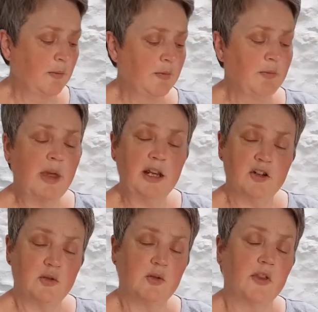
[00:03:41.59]
Make
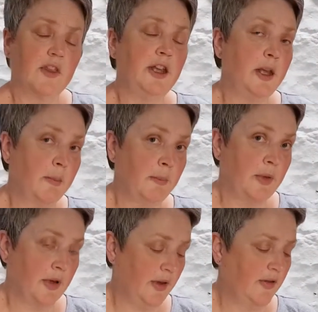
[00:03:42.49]
sure that the
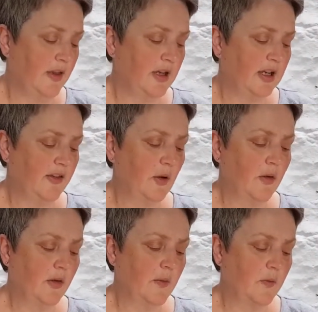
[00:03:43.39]
number that is
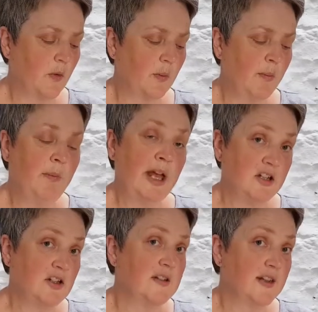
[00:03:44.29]
on the form
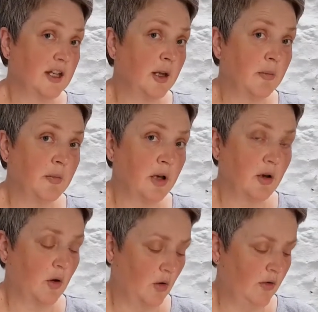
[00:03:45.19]
matches the number
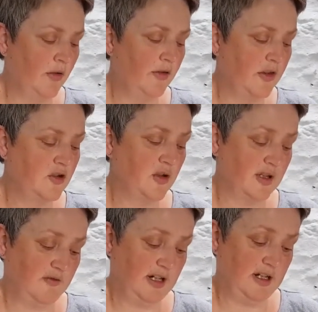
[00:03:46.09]
on the
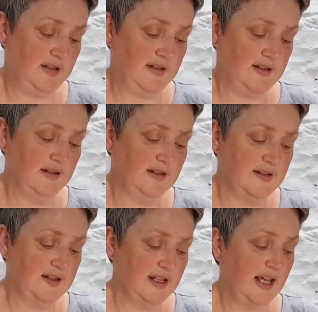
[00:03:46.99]
driving licence.
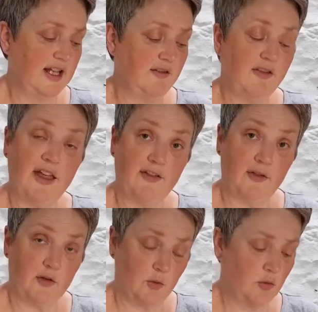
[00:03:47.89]
And if that's
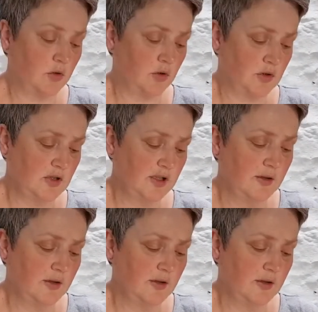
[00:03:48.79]
all good,